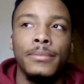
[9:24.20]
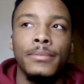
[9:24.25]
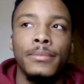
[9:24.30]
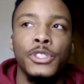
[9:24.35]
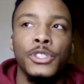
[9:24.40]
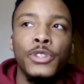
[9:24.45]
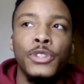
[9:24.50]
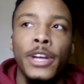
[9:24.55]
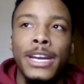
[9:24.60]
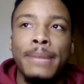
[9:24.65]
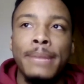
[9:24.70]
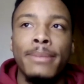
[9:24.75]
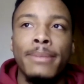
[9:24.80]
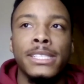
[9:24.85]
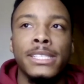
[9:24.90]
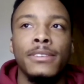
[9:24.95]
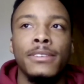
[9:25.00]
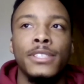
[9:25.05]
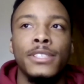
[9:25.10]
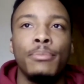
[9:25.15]
Training
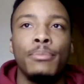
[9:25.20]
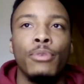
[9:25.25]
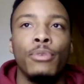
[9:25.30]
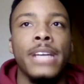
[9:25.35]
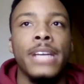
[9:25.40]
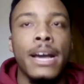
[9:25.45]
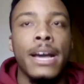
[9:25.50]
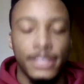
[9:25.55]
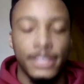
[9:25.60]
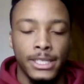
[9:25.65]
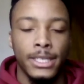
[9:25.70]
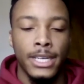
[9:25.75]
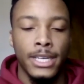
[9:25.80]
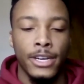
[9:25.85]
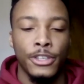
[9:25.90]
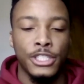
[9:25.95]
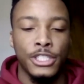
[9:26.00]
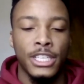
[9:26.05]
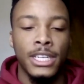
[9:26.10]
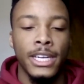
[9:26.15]
myself to pronounce the
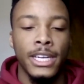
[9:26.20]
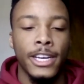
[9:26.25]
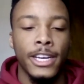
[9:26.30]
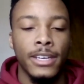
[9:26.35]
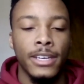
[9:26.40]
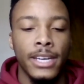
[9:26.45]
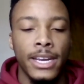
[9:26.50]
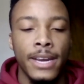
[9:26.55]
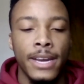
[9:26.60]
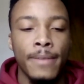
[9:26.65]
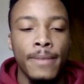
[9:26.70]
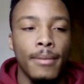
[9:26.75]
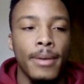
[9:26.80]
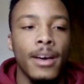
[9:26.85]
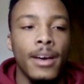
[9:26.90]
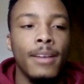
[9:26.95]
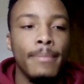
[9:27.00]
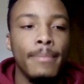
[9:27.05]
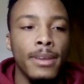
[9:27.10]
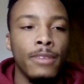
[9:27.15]
letters clearly
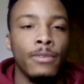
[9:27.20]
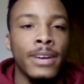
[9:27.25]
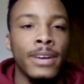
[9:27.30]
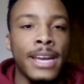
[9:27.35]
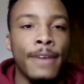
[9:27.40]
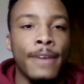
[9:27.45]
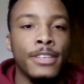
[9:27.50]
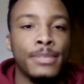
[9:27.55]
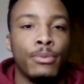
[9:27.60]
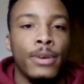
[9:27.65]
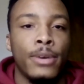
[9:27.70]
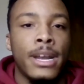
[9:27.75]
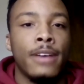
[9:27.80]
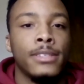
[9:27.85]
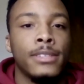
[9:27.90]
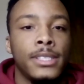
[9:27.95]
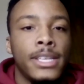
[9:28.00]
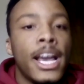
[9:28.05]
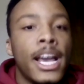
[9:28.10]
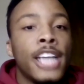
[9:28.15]
helped me when I was
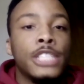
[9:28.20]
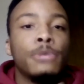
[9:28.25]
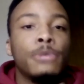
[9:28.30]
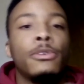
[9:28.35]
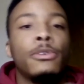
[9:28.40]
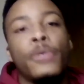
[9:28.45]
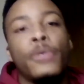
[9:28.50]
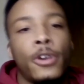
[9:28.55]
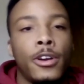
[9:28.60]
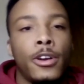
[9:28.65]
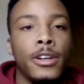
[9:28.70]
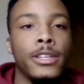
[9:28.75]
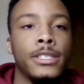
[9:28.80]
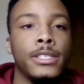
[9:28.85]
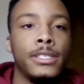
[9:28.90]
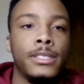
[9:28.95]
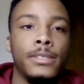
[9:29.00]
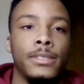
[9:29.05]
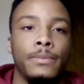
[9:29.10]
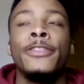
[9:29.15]
pronouncing actual
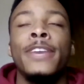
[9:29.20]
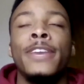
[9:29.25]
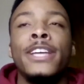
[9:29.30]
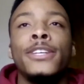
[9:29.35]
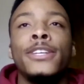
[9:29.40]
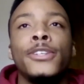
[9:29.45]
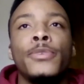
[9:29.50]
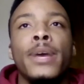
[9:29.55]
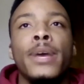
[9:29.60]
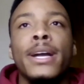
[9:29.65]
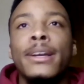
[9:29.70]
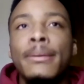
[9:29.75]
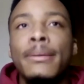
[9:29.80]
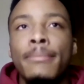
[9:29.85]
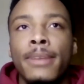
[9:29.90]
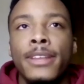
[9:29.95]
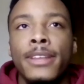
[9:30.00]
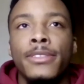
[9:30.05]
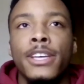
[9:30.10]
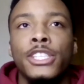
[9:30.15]
words. They do
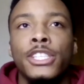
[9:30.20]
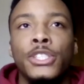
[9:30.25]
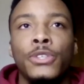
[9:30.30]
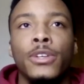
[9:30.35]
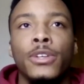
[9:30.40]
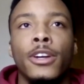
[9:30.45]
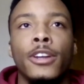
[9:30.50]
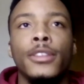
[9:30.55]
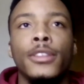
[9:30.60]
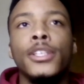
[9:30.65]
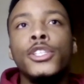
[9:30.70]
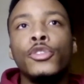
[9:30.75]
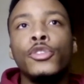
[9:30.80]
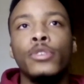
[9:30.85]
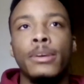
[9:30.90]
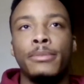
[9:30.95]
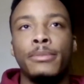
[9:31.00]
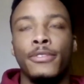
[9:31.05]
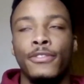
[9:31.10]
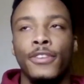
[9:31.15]
recommend that you learn the
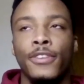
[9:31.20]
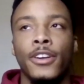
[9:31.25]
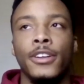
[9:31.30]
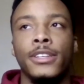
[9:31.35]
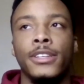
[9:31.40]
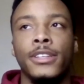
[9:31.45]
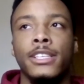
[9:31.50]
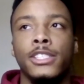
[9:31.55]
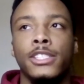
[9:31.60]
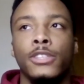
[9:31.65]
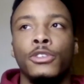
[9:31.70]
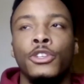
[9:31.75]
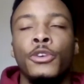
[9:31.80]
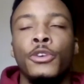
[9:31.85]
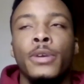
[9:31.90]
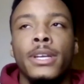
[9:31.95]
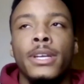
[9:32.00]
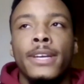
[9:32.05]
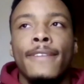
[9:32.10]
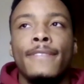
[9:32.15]
script first so you
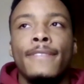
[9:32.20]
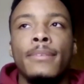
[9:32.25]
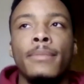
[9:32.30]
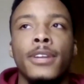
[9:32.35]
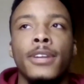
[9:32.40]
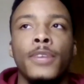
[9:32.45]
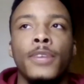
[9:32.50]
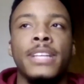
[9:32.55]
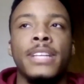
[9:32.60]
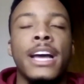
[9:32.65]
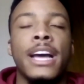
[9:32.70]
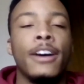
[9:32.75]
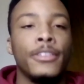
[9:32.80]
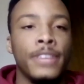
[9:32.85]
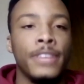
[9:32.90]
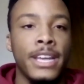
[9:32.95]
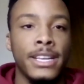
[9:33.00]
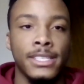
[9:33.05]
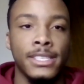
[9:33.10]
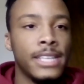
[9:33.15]
can get familiar with how
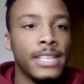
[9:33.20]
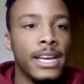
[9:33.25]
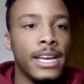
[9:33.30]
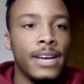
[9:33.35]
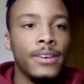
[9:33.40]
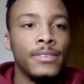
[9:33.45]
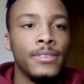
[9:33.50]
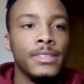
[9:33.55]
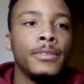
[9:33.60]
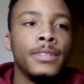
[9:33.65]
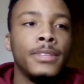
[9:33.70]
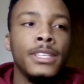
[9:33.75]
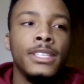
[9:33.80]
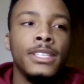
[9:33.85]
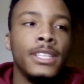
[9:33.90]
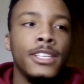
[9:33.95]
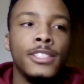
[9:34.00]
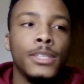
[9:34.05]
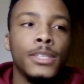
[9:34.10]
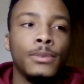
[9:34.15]
things sound. The
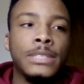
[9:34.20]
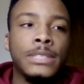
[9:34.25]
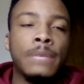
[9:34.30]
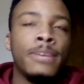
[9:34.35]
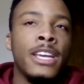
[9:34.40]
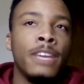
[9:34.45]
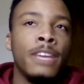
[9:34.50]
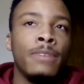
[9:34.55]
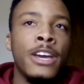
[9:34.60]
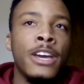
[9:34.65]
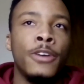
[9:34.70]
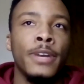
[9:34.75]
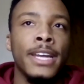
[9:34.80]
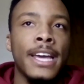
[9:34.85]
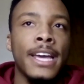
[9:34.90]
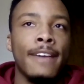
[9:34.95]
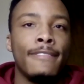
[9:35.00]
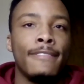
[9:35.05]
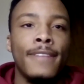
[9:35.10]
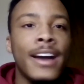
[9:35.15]
teacher was like, we only
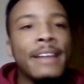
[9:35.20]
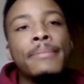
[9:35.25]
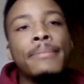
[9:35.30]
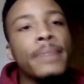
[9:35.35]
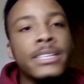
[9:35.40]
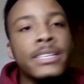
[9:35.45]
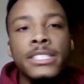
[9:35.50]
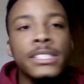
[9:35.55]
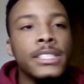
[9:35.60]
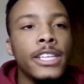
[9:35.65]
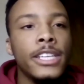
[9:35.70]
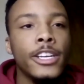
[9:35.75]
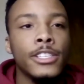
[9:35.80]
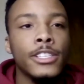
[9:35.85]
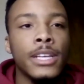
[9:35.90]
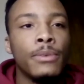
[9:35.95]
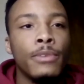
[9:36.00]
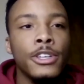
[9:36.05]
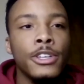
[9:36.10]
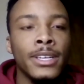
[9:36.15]
have 5 months here, so
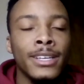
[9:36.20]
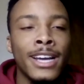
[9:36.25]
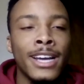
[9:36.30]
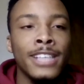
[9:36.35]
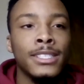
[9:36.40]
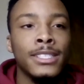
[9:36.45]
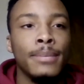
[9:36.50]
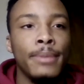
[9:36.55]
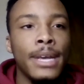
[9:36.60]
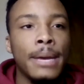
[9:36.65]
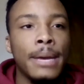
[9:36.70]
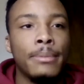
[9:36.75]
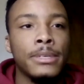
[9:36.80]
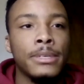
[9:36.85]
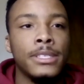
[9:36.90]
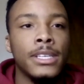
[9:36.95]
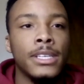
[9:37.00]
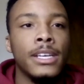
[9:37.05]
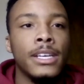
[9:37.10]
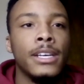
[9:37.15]
I want you guys to be able
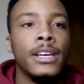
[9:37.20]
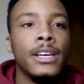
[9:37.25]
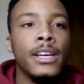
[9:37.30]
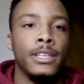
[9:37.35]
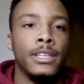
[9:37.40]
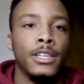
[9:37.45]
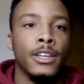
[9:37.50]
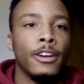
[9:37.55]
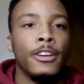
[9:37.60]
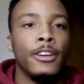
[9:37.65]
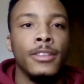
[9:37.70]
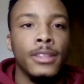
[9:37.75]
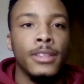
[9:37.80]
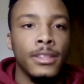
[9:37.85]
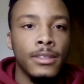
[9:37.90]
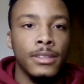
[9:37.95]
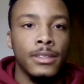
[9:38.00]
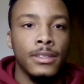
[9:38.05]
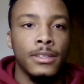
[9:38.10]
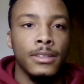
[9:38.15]
to
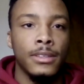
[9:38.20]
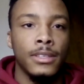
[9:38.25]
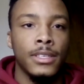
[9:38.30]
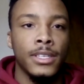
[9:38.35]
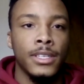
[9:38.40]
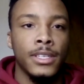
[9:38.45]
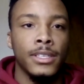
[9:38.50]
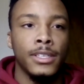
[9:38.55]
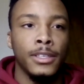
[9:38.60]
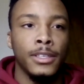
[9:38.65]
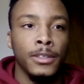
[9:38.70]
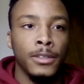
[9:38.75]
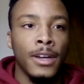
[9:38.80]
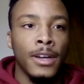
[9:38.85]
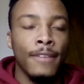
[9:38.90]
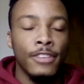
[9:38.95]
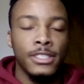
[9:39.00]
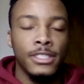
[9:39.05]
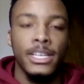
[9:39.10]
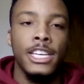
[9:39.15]
learn the
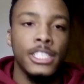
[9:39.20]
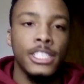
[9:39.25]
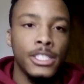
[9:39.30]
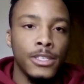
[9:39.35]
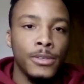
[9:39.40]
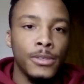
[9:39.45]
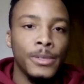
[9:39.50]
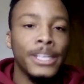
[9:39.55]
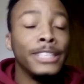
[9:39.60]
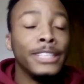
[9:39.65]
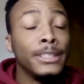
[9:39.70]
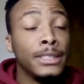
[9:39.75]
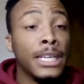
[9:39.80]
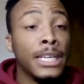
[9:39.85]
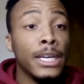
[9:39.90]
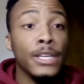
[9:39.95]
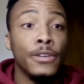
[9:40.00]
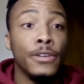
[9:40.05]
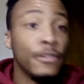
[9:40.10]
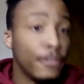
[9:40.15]
conversational
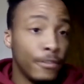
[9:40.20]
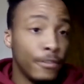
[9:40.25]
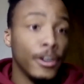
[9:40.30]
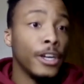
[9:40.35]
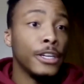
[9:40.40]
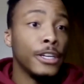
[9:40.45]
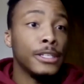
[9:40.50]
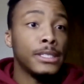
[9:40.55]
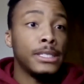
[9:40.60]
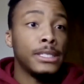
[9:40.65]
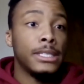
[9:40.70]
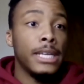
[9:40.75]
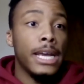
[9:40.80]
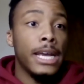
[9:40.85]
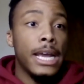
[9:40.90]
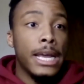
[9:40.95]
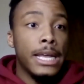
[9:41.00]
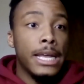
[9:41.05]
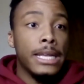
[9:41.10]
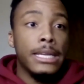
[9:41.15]
Telugu first
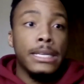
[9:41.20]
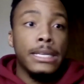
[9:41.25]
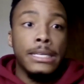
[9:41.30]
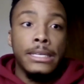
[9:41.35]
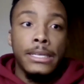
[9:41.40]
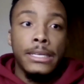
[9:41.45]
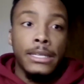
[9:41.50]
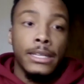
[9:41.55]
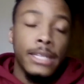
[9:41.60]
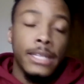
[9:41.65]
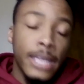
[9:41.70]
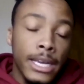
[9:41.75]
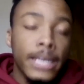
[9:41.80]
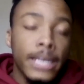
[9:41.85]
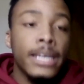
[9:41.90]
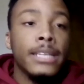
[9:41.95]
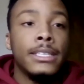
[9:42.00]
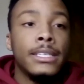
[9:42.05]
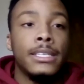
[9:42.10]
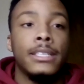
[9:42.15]
and then
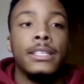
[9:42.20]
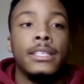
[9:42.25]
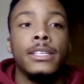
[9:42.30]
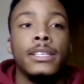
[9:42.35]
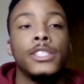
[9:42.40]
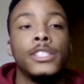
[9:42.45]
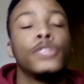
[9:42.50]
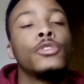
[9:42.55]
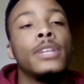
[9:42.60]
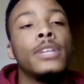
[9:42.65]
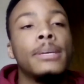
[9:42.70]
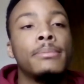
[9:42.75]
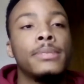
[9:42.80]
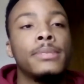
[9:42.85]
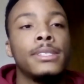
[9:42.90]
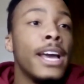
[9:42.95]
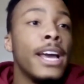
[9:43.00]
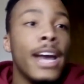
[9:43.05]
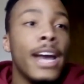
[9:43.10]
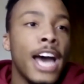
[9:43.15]
get to the
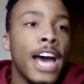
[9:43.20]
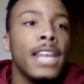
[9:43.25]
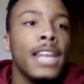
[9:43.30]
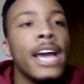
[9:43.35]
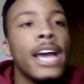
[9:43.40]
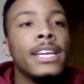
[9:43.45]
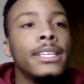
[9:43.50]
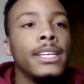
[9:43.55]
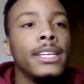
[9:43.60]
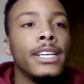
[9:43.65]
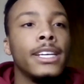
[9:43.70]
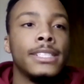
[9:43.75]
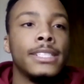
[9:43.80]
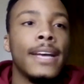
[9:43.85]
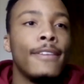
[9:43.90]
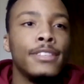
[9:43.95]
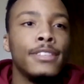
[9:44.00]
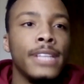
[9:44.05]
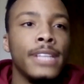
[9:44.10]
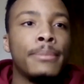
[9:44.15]
scripts. I liked it because I
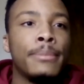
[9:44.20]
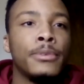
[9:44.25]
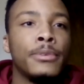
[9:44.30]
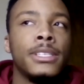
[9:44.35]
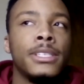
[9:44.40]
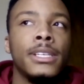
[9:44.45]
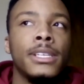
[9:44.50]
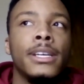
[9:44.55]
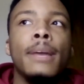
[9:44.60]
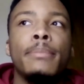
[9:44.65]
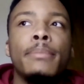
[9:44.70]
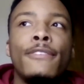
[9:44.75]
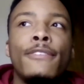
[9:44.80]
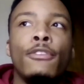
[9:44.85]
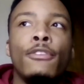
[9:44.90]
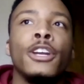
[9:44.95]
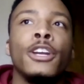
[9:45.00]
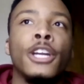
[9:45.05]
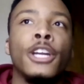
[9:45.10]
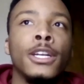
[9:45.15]
was able to,
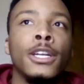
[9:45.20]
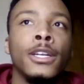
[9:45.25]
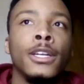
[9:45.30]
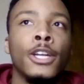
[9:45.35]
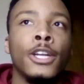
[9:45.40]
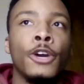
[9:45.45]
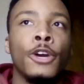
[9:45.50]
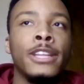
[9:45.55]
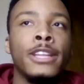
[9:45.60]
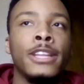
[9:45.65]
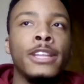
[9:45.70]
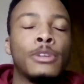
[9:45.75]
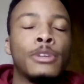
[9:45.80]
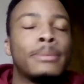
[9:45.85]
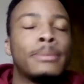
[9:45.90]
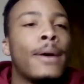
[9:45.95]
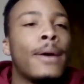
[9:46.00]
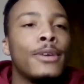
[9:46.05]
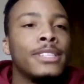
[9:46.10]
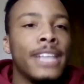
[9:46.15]
before learning the
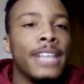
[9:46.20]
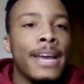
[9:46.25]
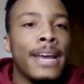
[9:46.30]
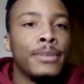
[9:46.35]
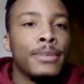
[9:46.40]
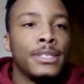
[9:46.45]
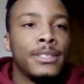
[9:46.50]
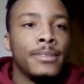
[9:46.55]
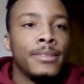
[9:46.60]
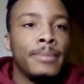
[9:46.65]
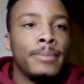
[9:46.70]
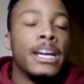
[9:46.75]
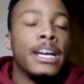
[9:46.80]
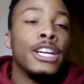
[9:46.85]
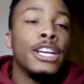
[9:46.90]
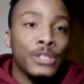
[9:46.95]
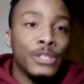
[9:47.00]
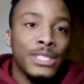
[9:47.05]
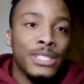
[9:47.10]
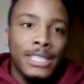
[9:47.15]
script, I was able to be
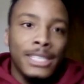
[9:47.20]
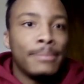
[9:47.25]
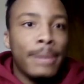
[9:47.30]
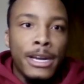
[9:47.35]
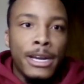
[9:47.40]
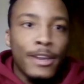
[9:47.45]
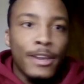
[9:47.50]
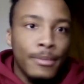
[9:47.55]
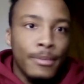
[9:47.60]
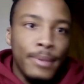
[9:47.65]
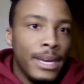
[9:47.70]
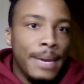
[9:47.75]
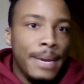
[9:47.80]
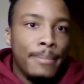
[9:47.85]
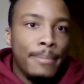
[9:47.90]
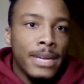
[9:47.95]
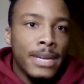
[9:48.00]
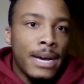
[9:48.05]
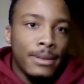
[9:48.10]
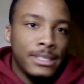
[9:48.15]
understood by other
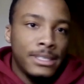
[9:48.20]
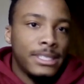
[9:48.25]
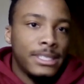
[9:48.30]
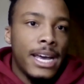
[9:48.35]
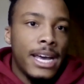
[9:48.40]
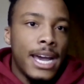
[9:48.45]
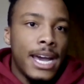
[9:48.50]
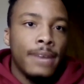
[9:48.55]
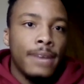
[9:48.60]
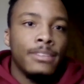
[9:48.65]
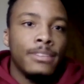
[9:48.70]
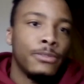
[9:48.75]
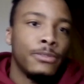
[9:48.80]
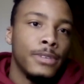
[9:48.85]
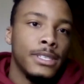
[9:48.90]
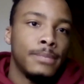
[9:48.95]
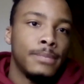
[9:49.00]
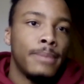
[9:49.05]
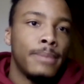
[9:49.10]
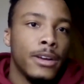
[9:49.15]
people outside, which
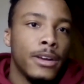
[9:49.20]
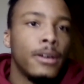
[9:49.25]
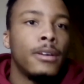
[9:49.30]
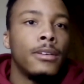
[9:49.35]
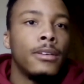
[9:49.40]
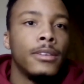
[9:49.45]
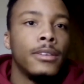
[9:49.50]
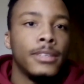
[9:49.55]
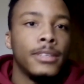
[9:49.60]
was my goal.